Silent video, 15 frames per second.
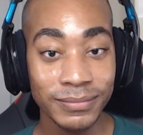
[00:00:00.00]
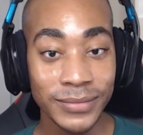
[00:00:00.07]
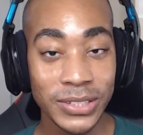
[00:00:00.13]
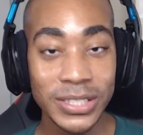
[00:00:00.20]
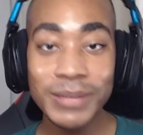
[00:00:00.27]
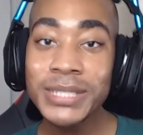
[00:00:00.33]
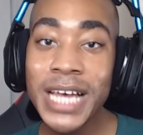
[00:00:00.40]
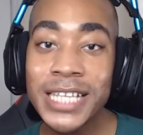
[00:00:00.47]

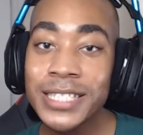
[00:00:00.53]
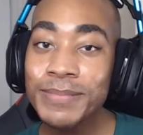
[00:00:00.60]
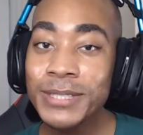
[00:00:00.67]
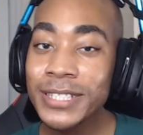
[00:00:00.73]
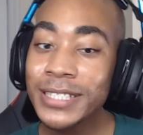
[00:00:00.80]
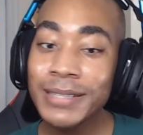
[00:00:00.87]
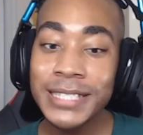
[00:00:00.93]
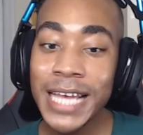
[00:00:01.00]
Sometimes
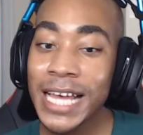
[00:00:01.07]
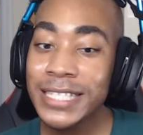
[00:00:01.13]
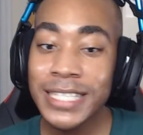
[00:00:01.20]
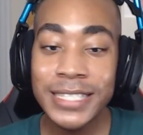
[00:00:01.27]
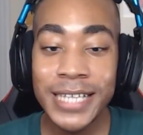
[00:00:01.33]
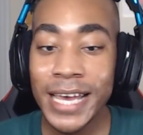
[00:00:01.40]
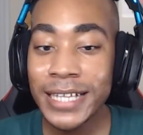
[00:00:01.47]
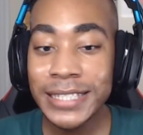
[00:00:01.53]
it
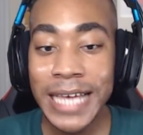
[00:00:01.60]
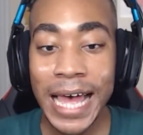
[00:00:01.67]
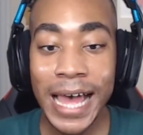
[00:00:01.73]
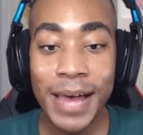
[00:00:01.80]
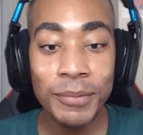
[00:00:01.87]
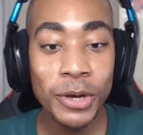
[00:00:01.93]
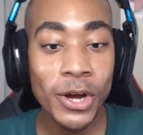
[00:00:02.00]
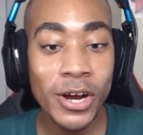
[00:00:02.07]
take
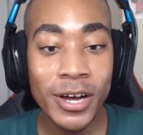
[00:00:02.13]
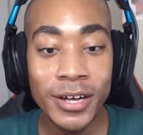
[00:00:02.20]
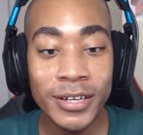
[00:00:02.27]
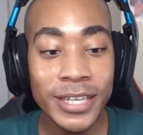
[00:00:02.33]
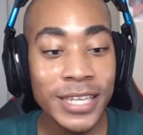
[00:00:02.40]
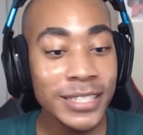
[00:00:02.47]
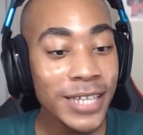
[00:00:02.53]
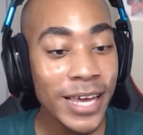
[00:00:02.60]
time, girl.
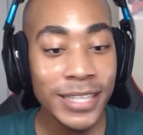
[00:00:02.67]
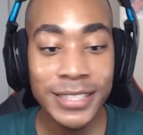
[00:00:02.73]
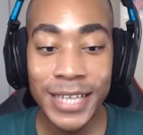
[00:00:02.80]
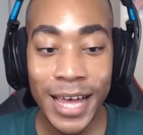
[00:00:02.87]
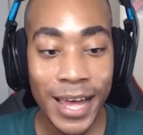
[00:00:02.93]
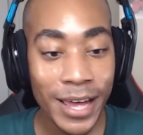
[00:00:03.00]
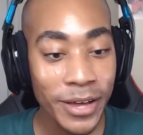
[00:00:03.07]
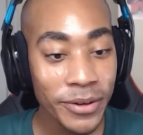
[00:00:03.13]
It take
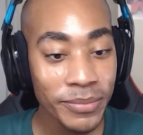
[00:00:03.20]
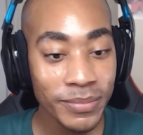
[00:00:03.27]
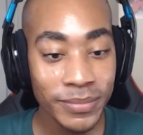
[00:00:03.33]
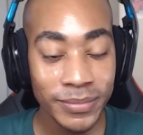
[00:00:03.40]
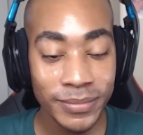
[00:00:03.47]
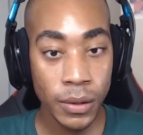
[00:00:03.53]
time.